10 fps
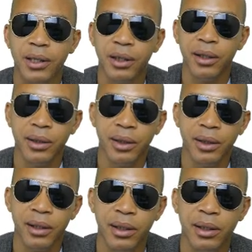You
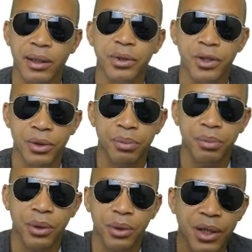should post content
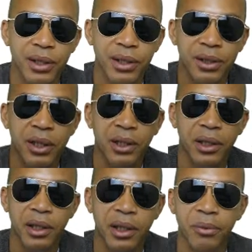daily. Everybody should
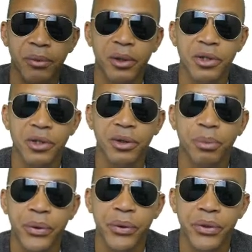post content daily
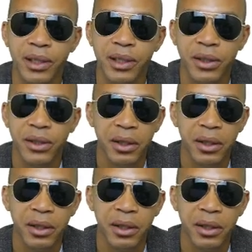and send it to